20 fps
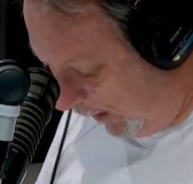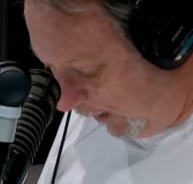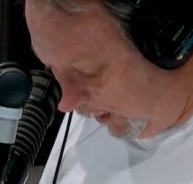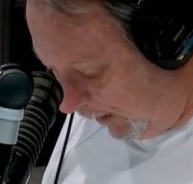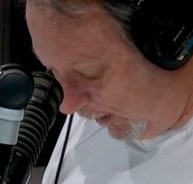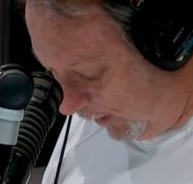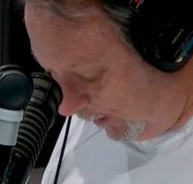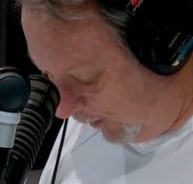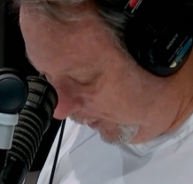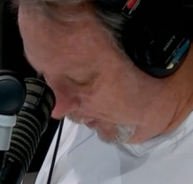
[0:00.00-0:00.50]

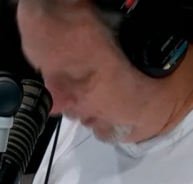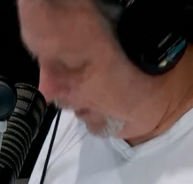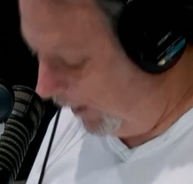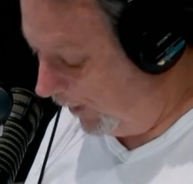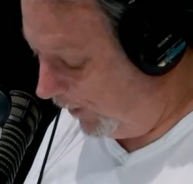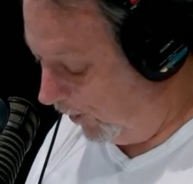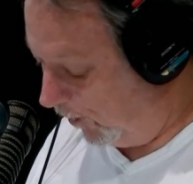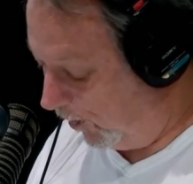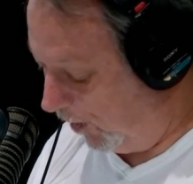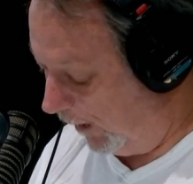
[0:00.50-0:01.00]
and the
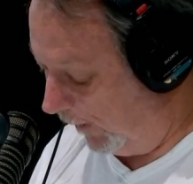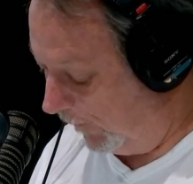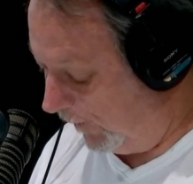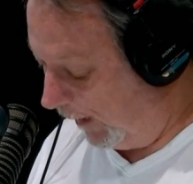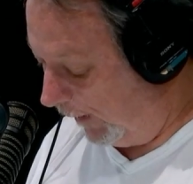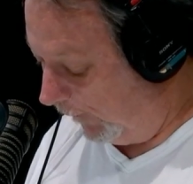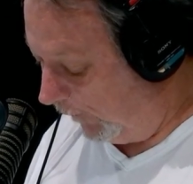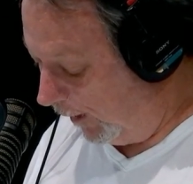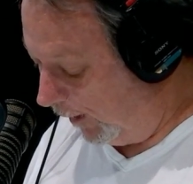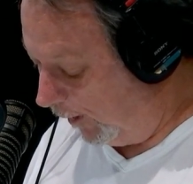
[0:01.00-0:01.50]
Kaizer Chiefs
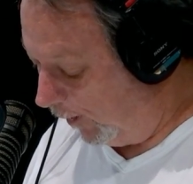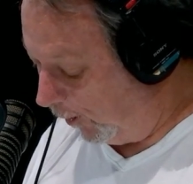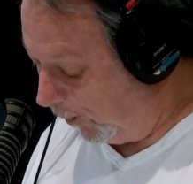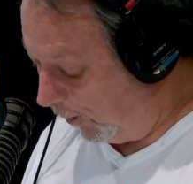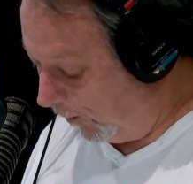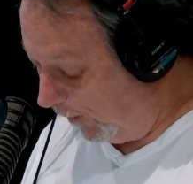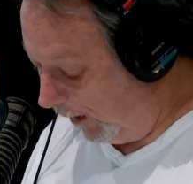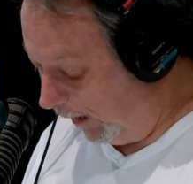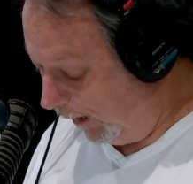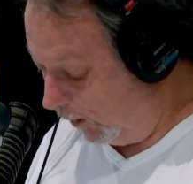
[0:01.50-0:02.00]
have their
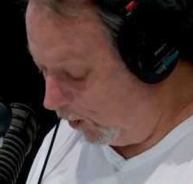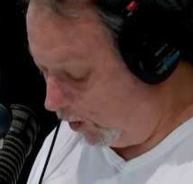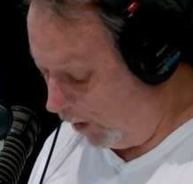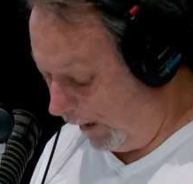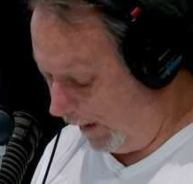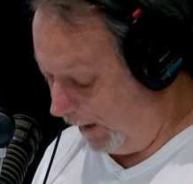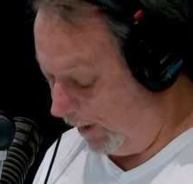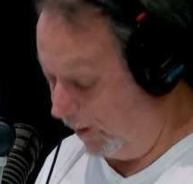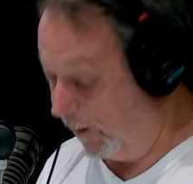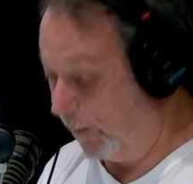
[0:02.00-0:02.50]
home in
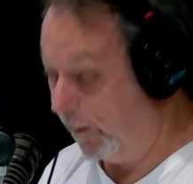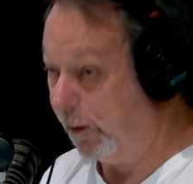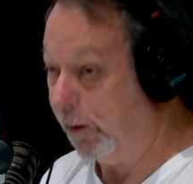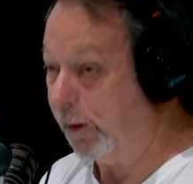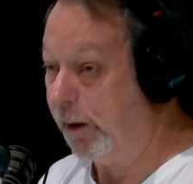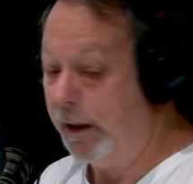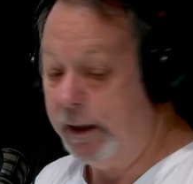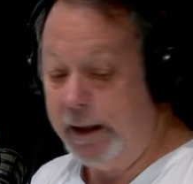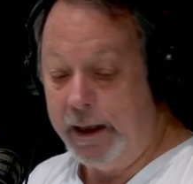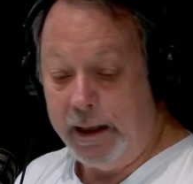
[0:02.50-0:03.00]

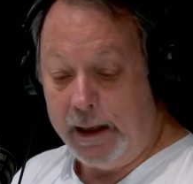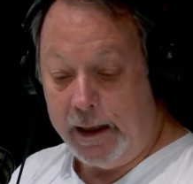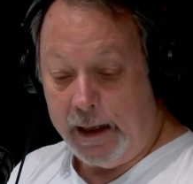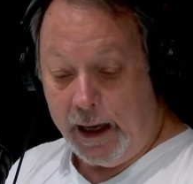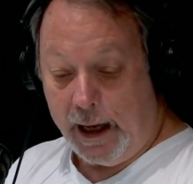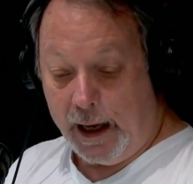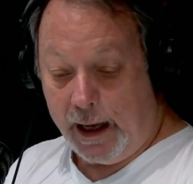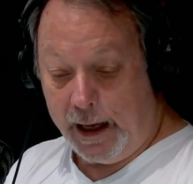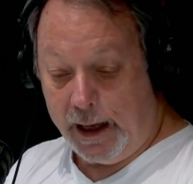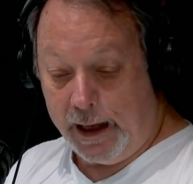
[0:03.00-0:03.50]
Johannesburg.
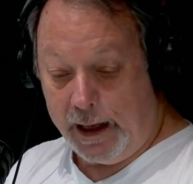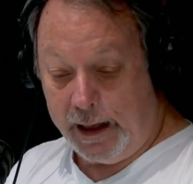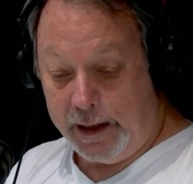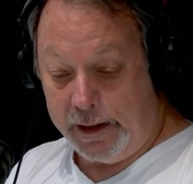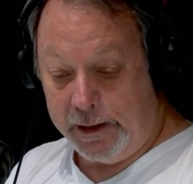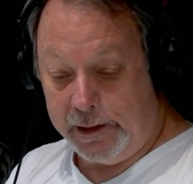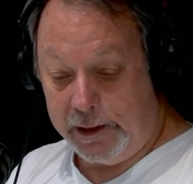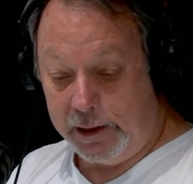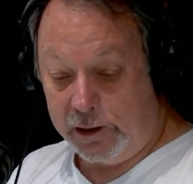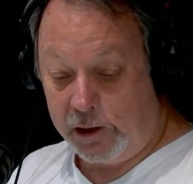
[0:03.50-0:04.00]
And